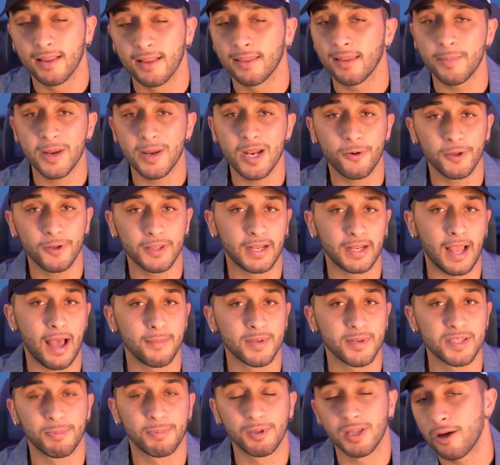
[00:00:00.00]
let me know in the
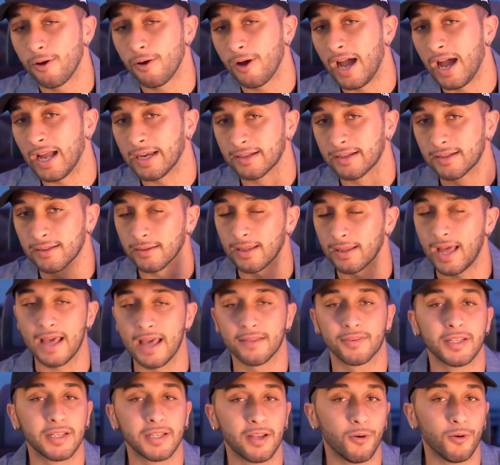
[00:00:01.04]
comments below. I'd
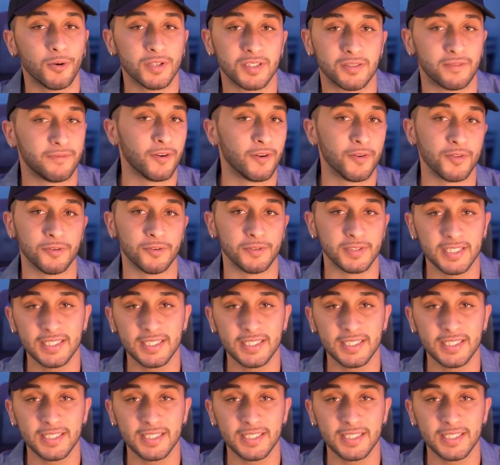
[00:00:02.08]
gladly go into further